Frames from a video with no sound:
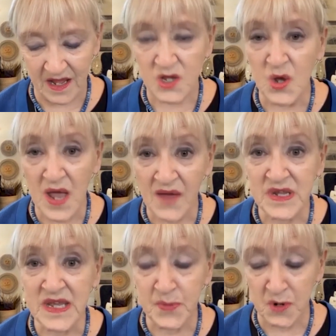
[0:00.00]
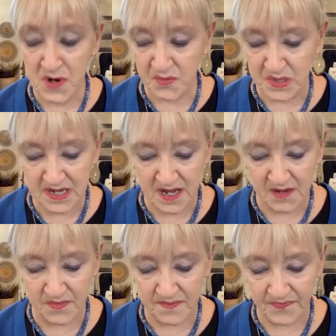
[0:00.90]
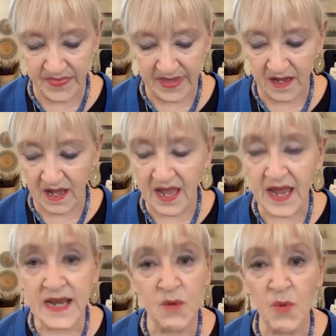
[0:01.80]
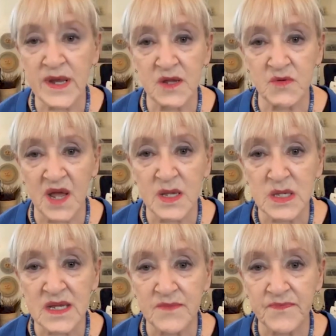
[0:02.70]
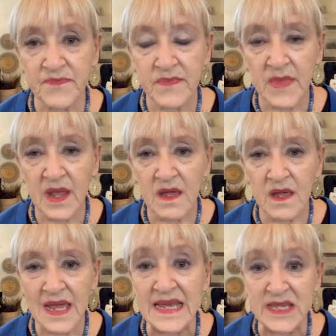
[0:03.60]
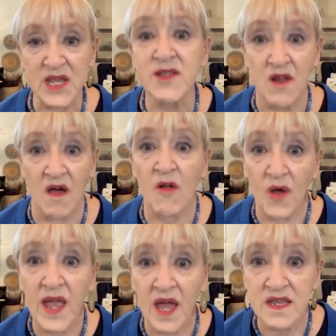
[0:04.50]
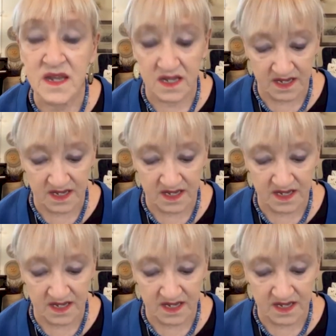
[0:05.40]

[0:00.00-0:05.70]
You have to keep your hopes up. Anyone who doesn't is a knucklehead.